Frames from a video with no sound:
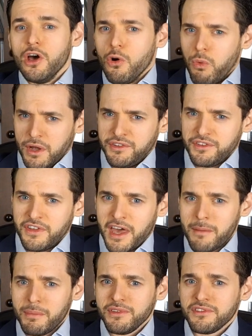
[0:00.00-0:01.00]
When this
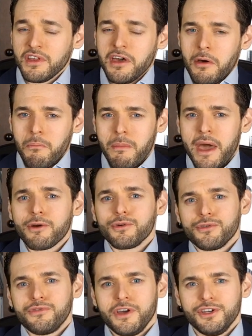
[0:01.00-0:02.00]
happens,
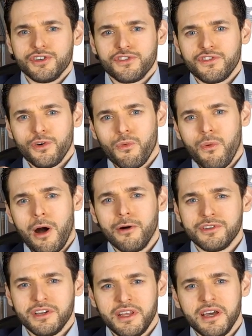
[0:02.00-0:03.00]
macrophages
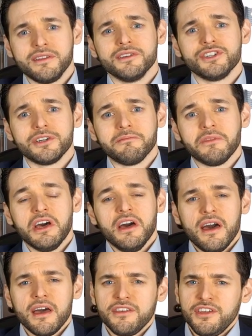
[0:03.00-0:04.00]
surround an antigen
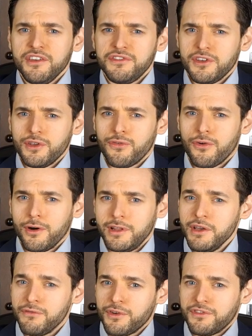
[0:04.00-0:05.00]
and T 4
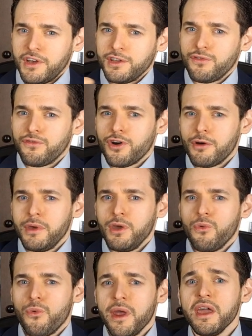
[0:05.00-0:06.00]
lymphocytes form a
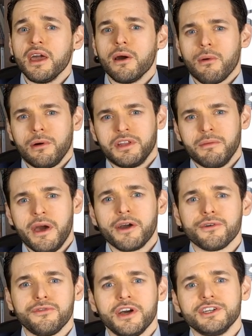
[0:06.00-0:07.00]
ring around the
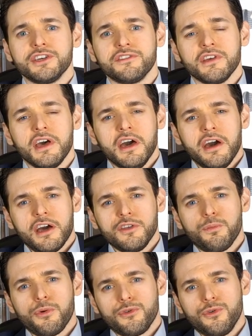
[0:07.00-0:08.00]
macrophages
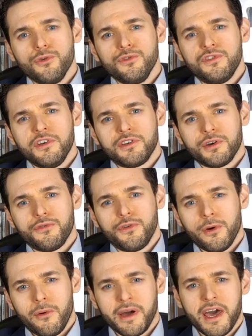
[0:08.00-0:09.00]
and produce
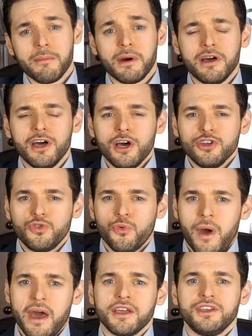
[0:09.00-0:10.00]
interferon gamma
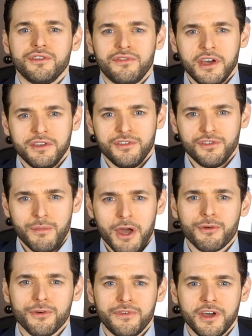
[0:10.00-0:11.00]
to activate these
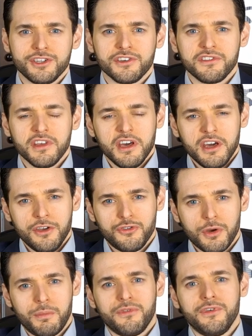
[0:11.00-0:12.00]
macrophages
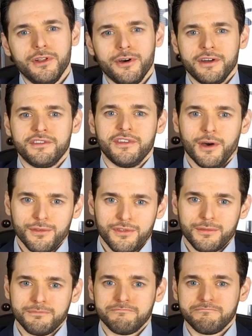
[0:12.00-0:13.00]
into epithelioid cells.